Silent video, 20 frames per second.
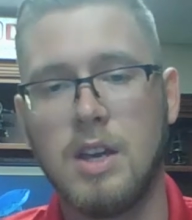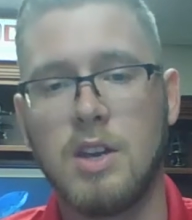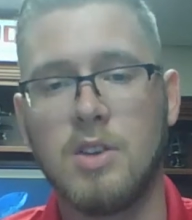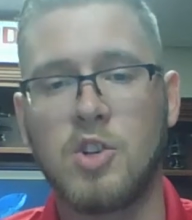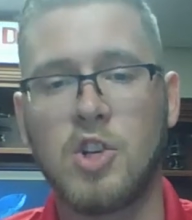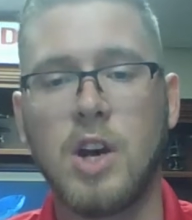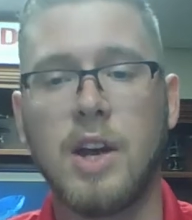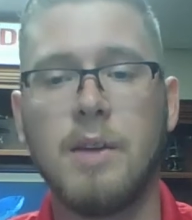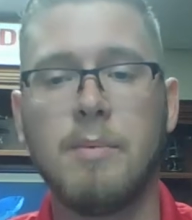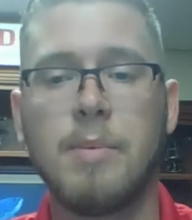
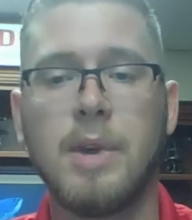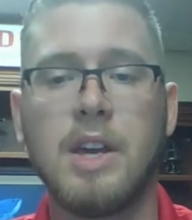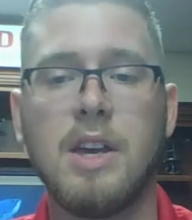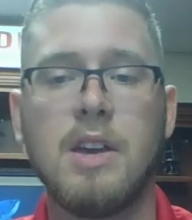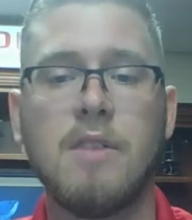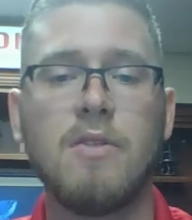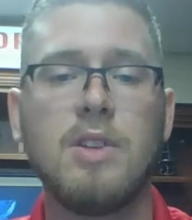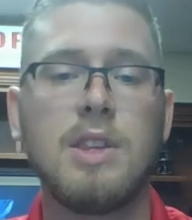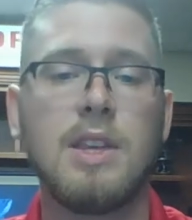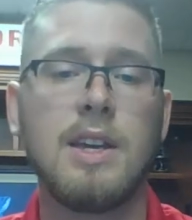Try and pay
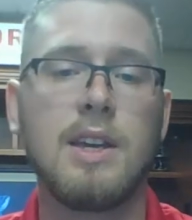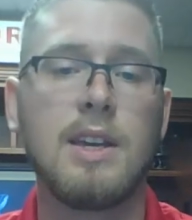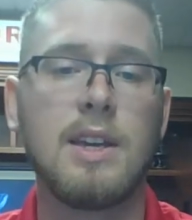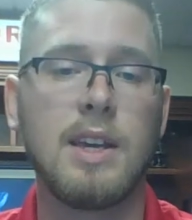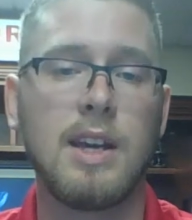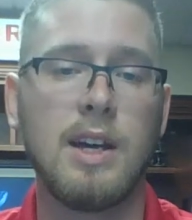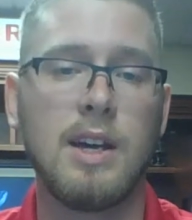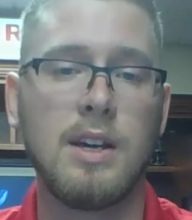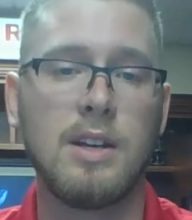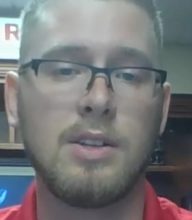everything in
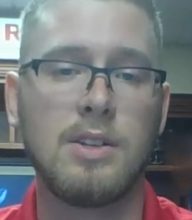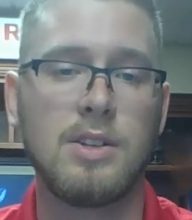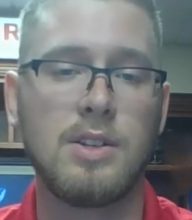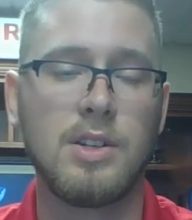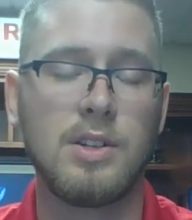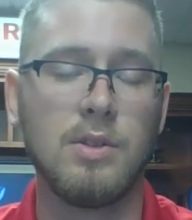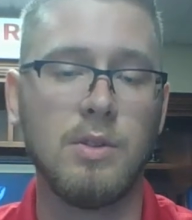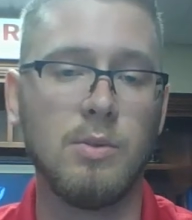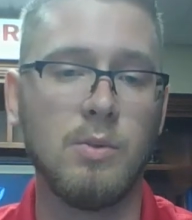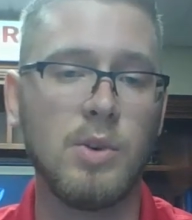
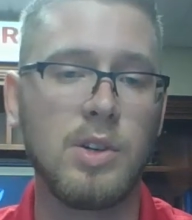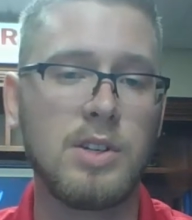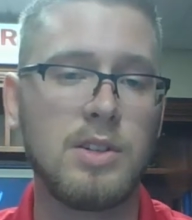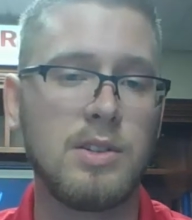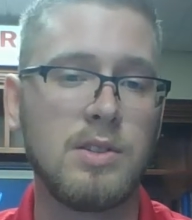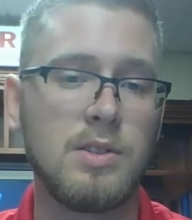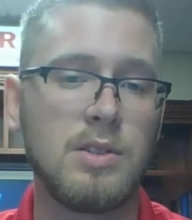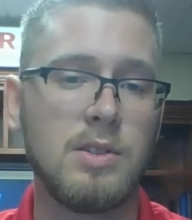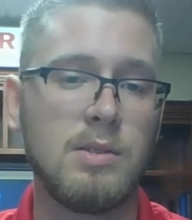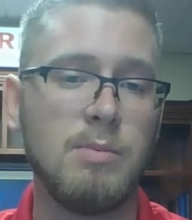cash, in which
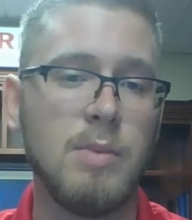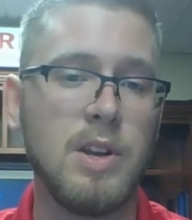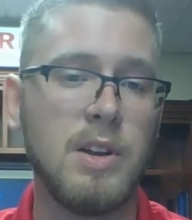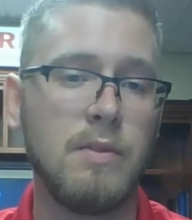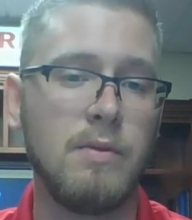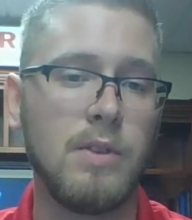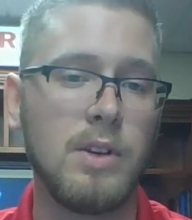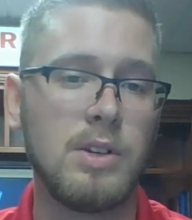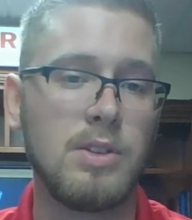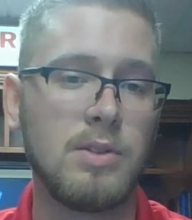this is
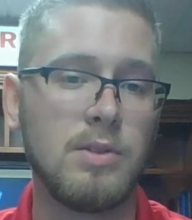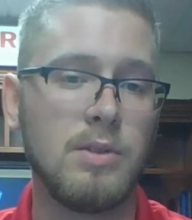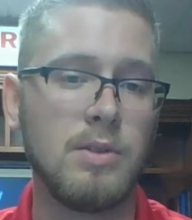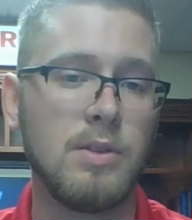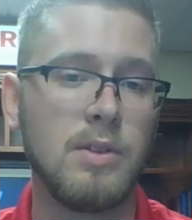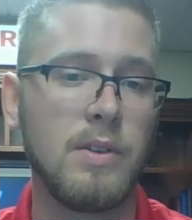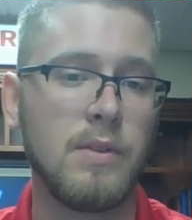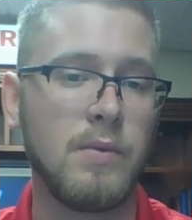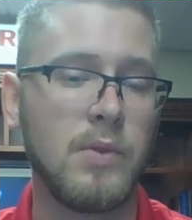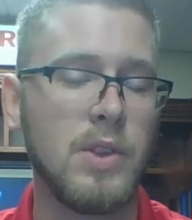beneficial.